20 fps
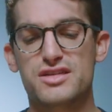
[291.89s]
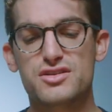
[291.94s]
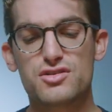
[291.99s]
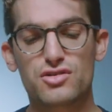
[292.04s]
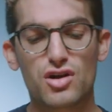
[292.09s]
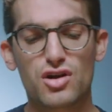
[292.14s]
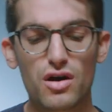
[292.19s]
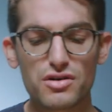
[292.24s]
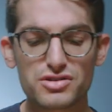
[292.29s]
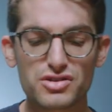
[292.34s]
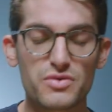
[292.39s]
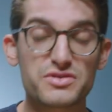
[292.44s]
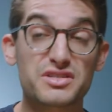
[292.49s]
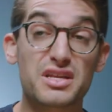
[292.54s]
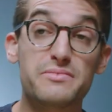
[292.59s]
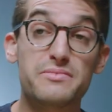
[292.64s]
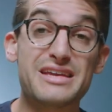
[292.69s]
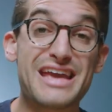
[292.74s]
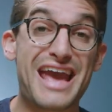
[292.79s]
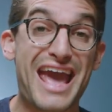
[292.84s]
your card's always
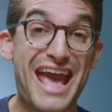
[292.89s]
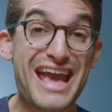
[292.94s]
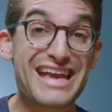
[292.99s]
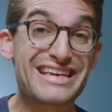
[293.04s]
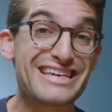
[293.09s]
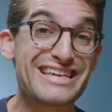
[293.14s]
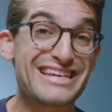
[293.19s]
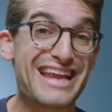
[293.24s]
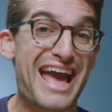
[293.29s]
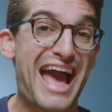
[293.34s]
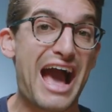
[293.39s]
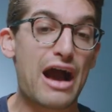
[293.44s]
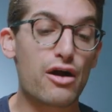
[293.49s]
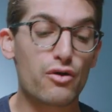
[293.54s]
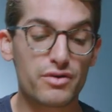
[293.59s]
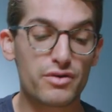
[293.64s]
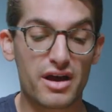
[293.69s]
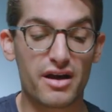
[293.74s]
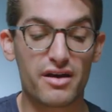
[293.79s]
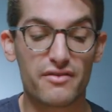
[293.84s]
gonna be hanging
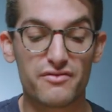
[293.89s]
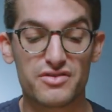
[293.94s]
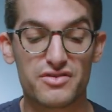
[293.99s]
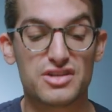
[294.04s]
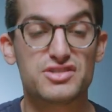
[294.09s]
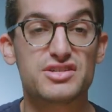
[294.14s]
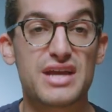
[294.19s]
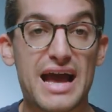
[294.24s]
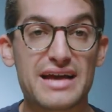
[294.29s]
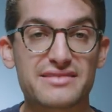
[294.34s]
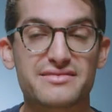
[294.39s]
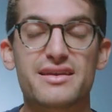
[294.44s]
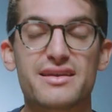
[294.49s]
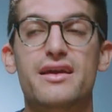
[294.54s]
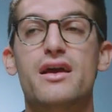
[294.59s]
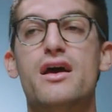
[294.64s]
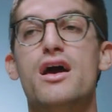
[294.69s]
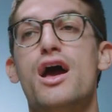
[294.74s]
out of the chassis.